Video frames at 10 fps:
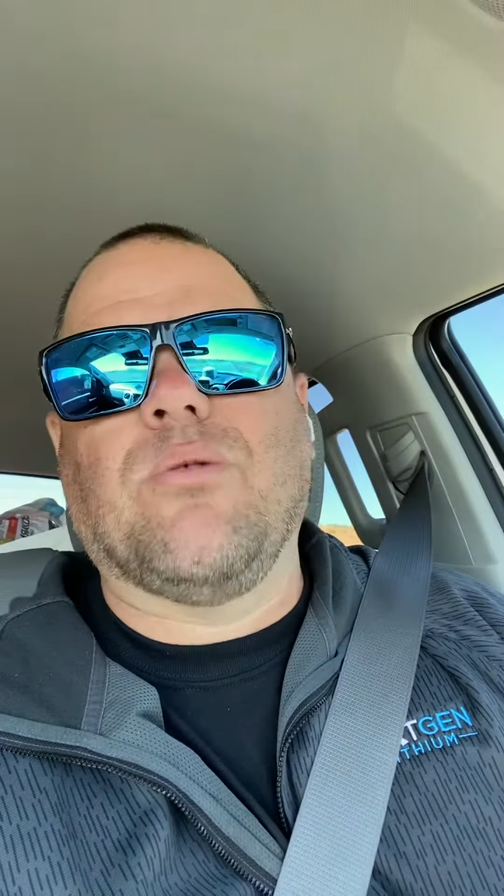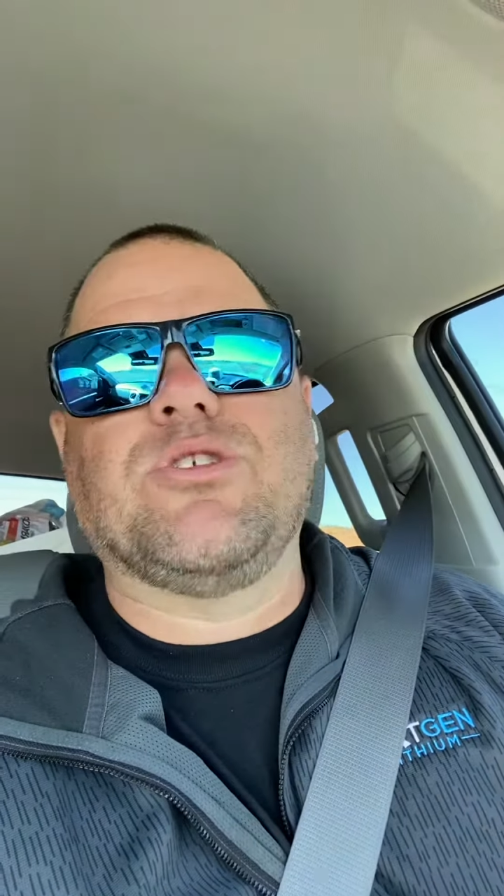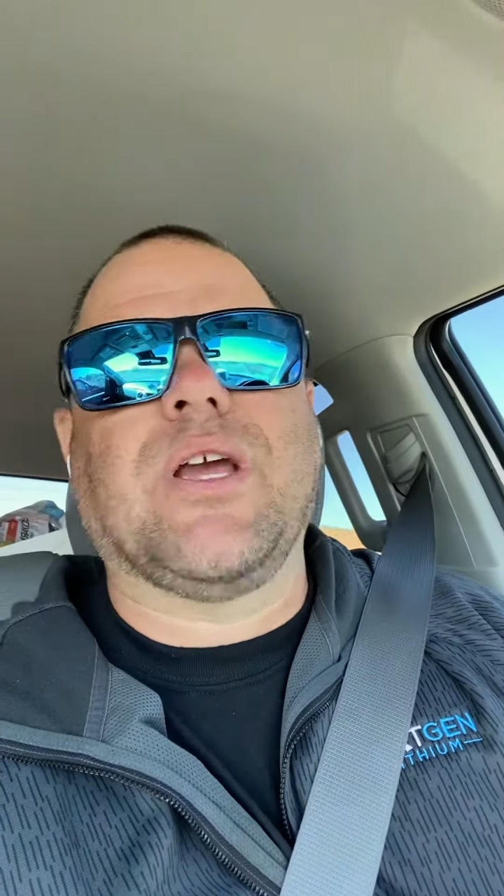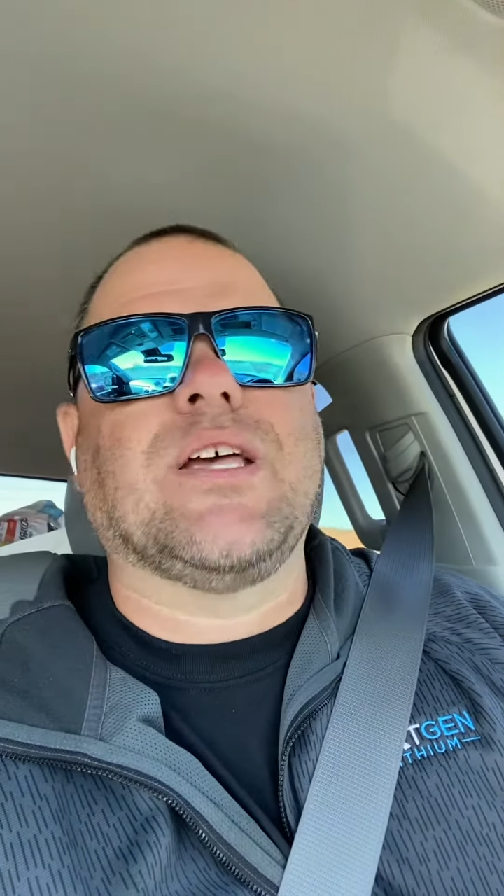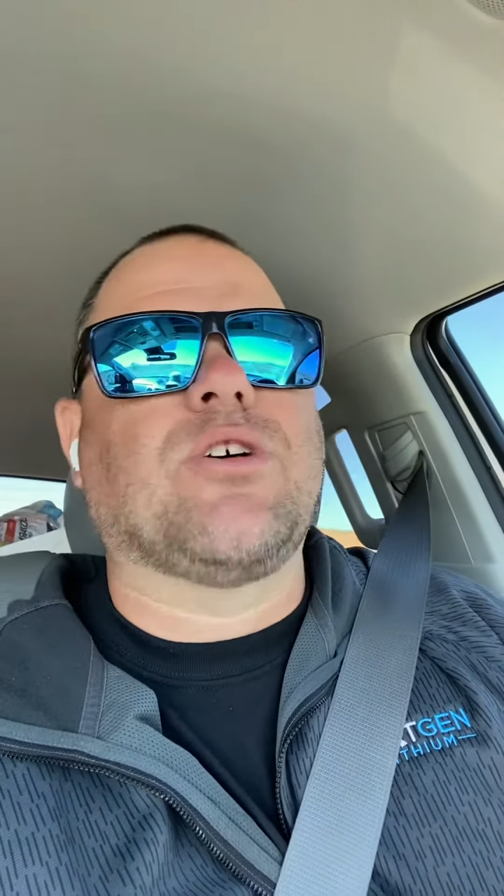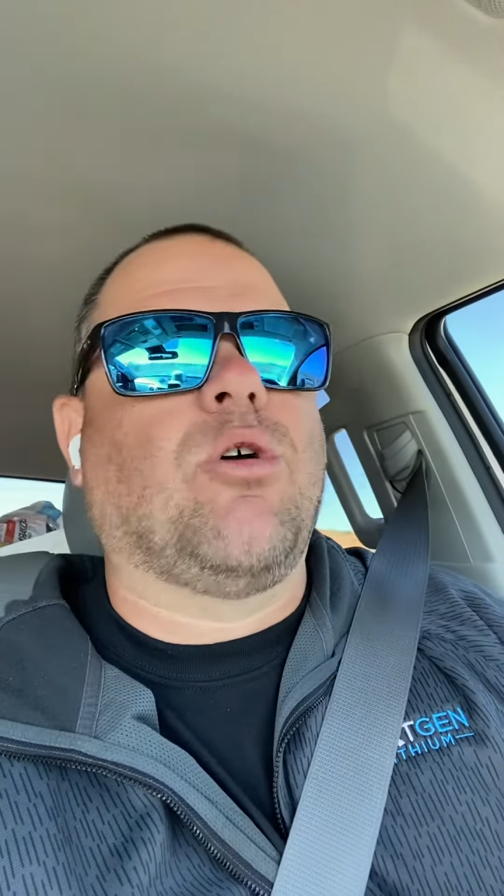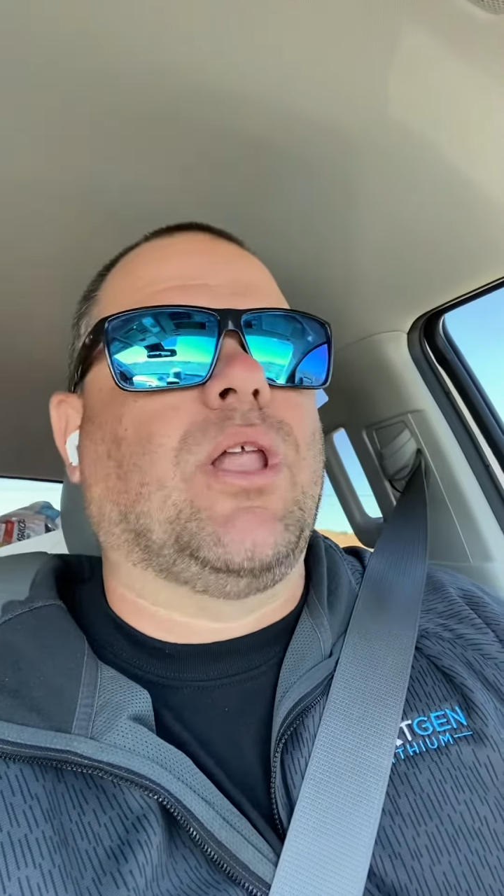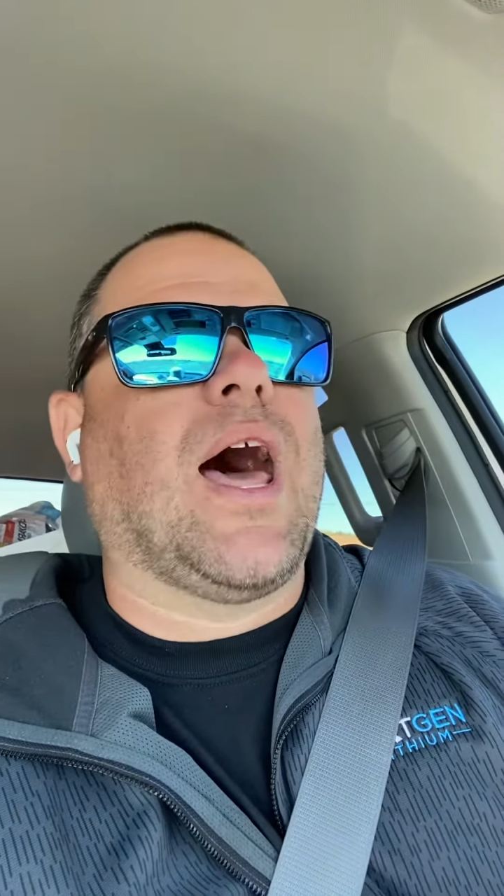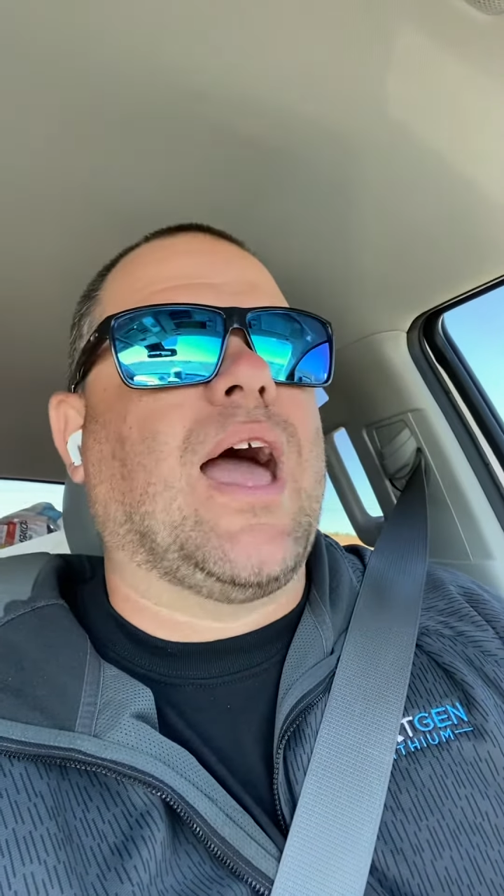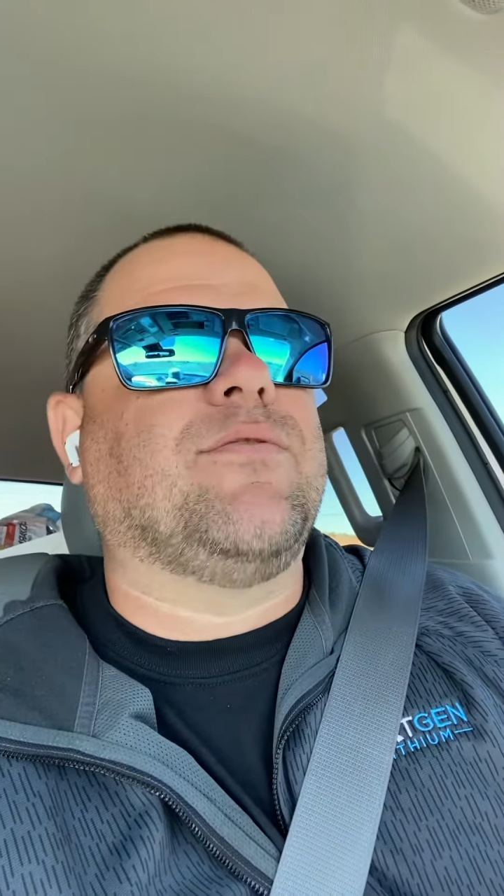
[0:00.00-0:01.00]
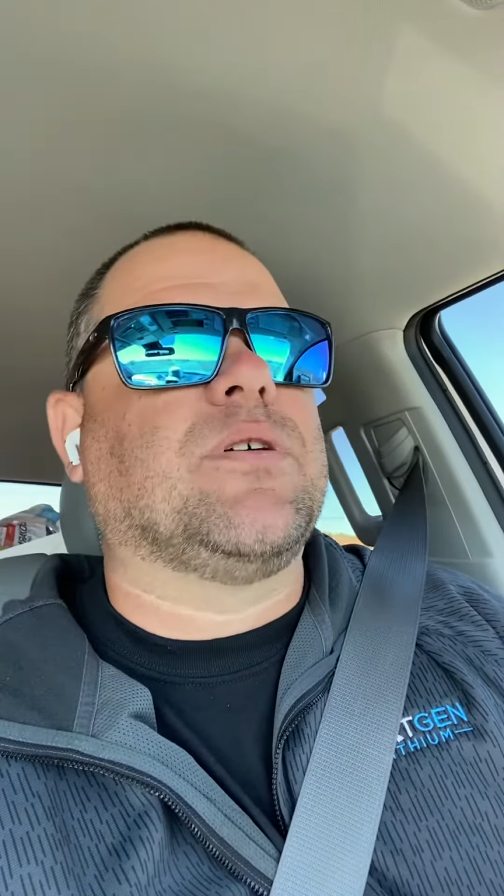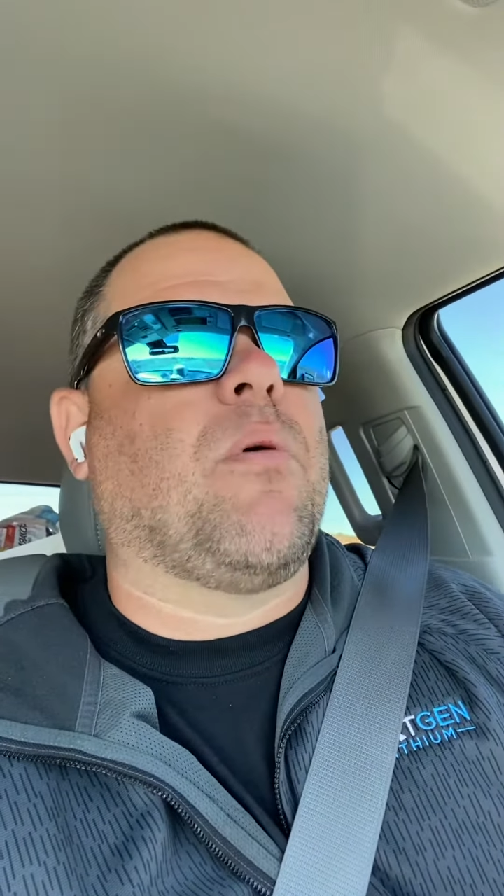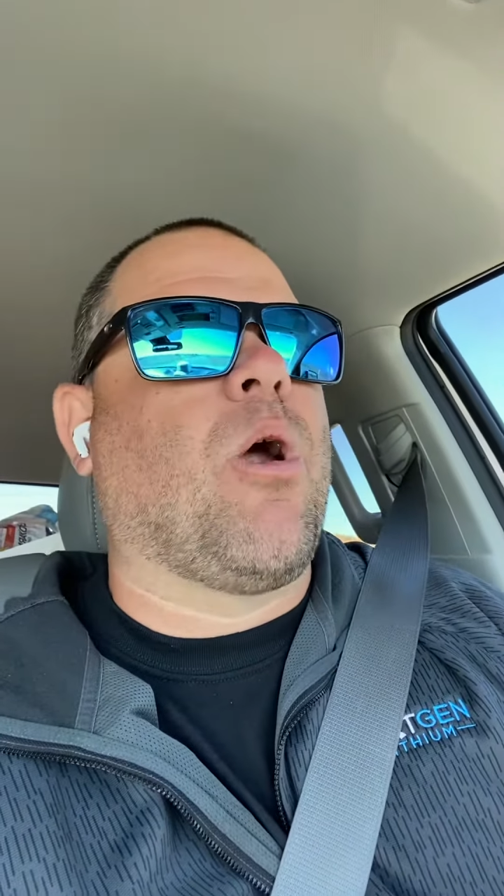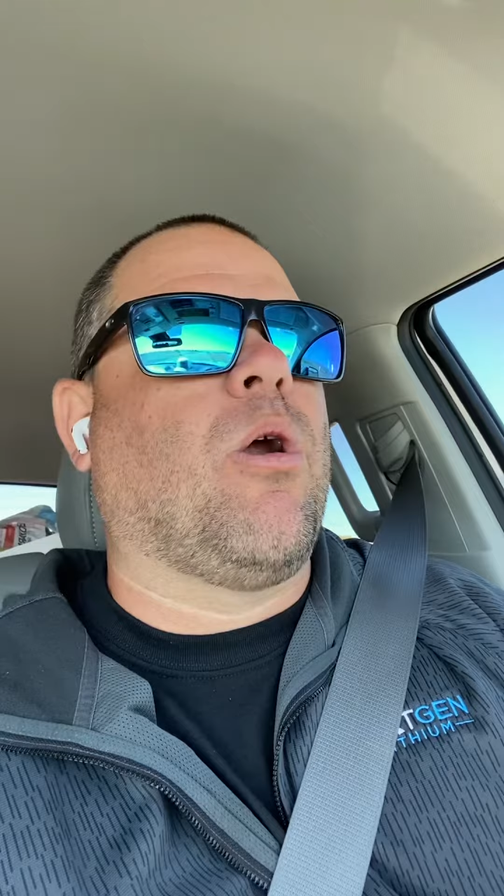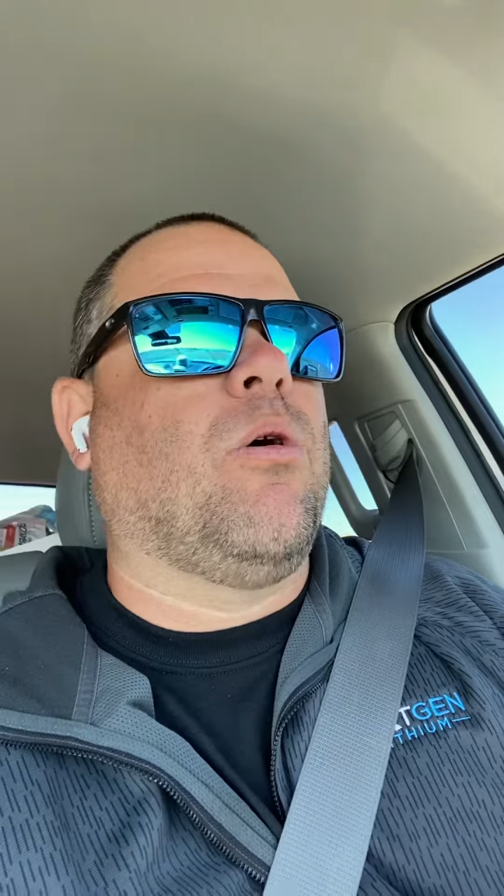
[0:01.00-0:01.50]
we'll see you guys all live
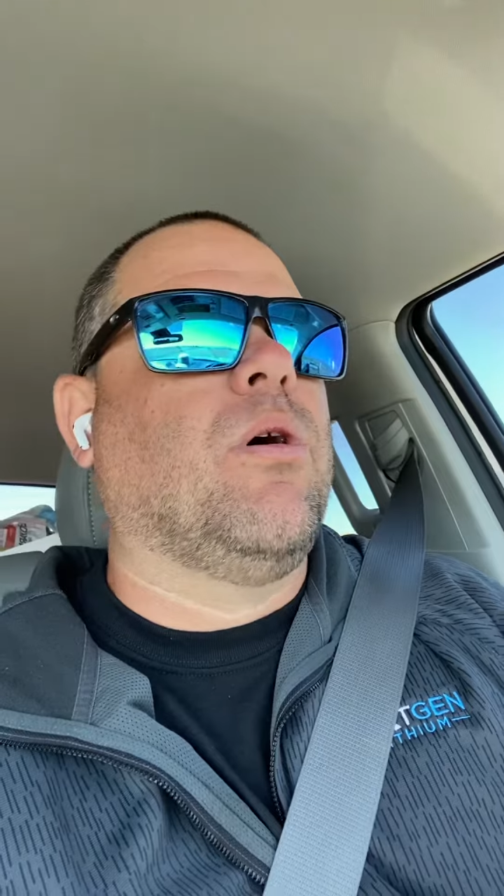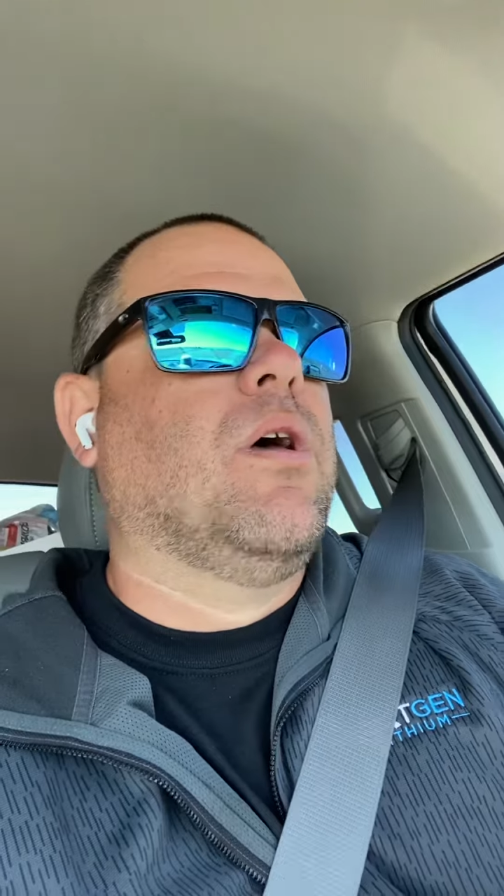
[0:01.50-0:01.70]
tomorrow.